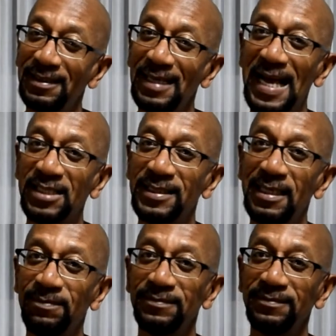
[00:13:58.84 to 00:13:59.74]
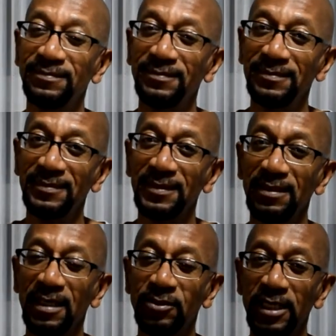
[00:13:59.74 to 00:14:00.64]
adds up.
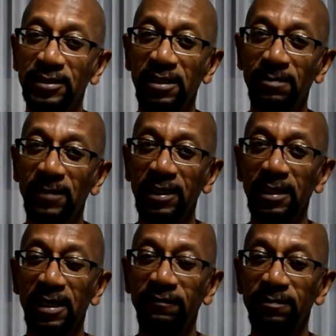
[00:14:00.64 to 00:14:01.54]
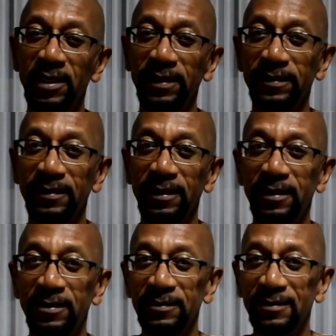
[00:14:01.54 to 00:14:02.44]
It changes a ton of money every month,
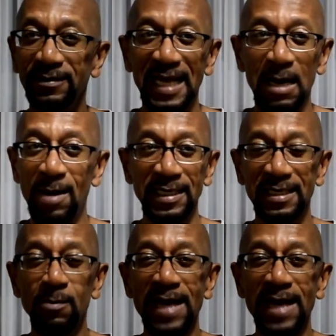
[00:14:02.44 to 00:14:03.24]
Now I